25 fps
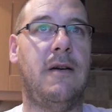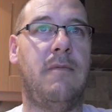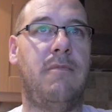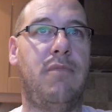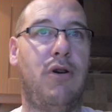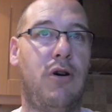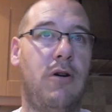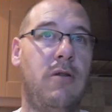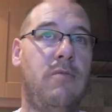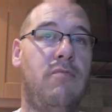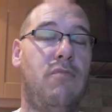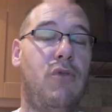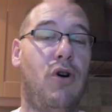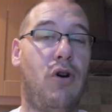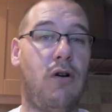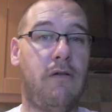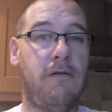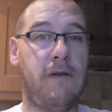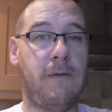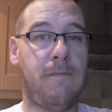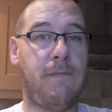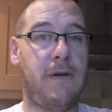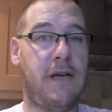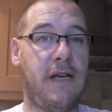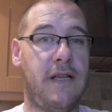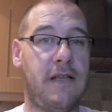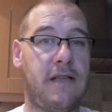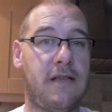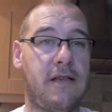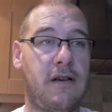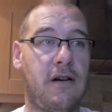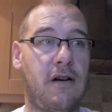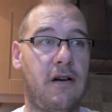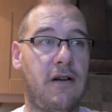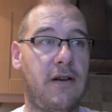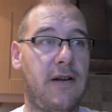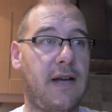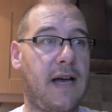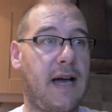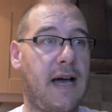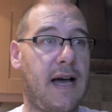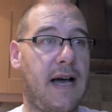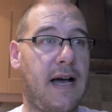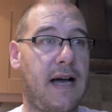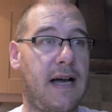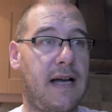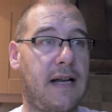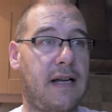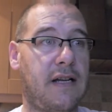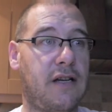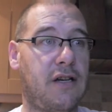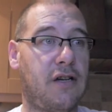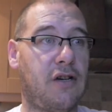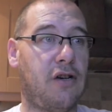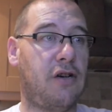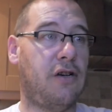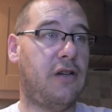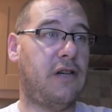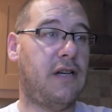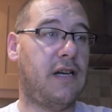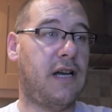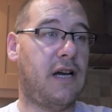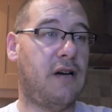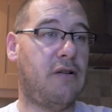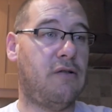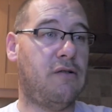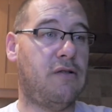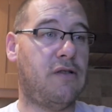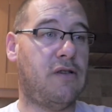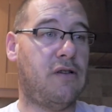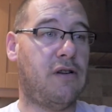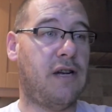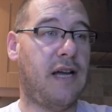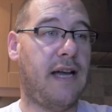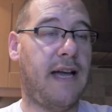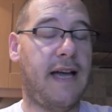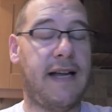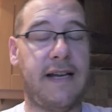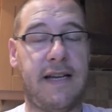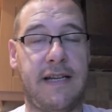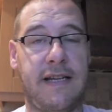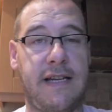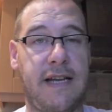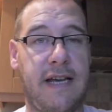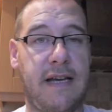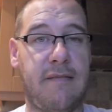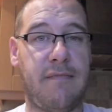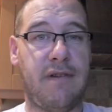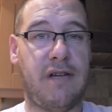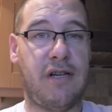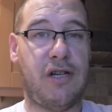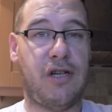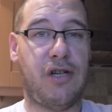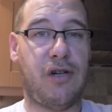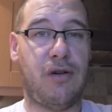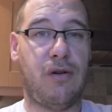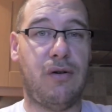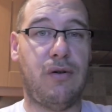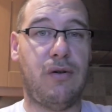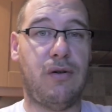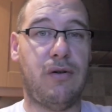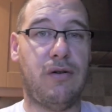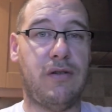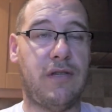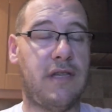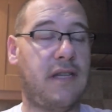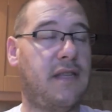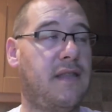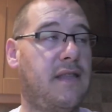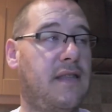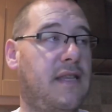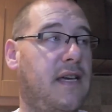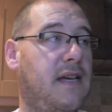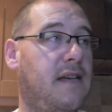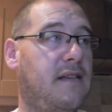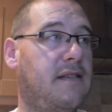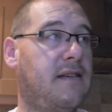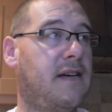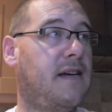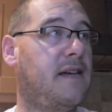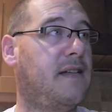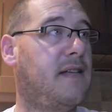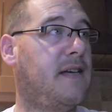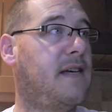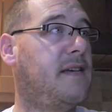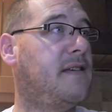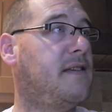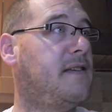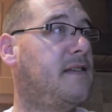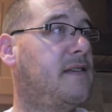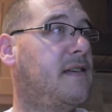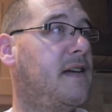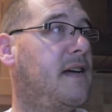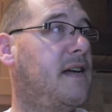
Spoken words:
putting more repeats on and cutting down sort of like entertainment shows and things like this?